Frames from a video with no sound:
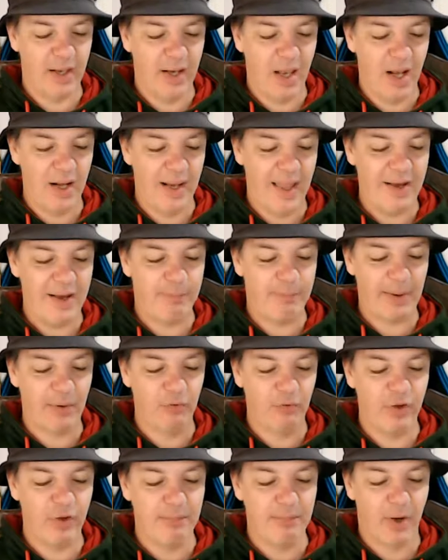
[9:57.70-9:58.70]
late
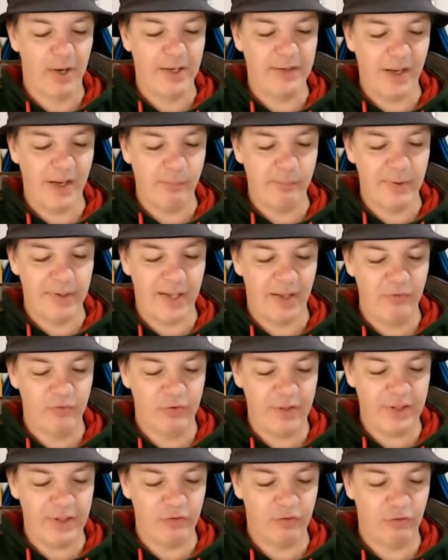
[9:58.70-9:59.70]
penalty by Damon
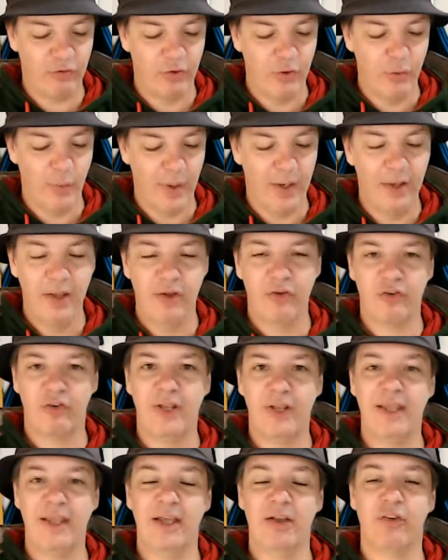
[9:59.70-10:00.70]
McKenzie to
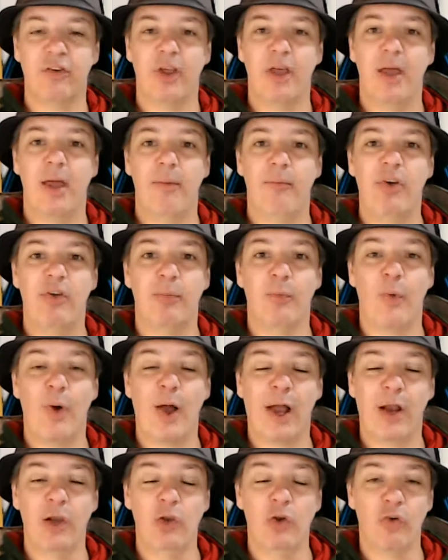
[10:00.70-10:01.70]
sneak it. Richard
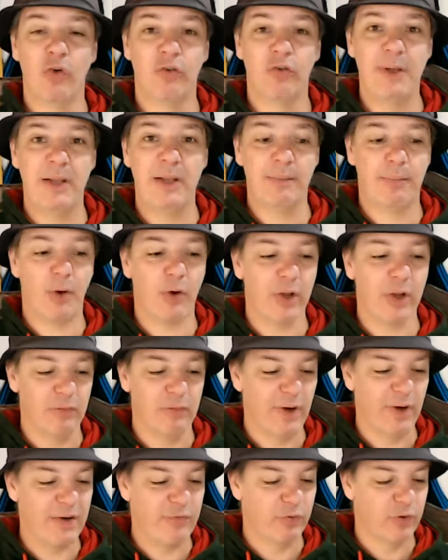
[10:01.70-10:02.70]
Moore looked to be in the
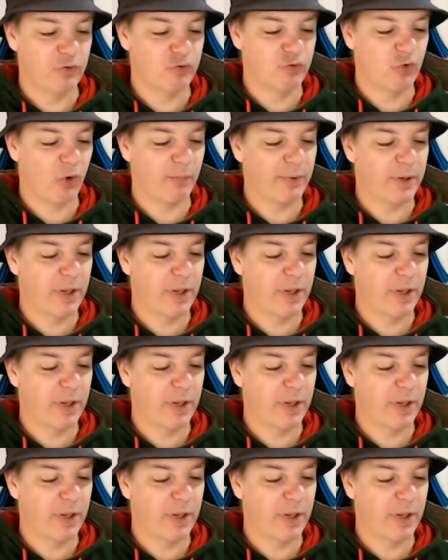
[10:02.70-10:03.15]
pocket, ready for a drop